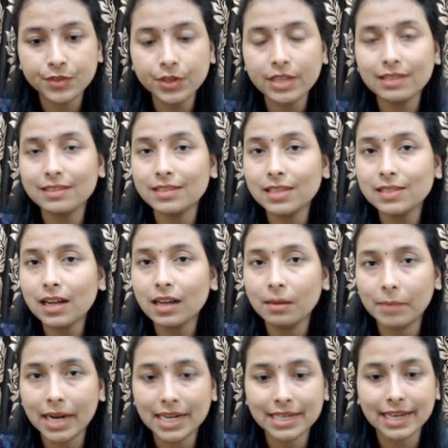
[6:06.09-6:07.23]
Okay, this is the
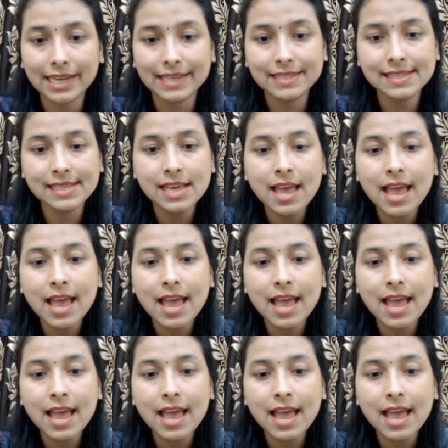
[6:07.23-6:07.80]
command, guys.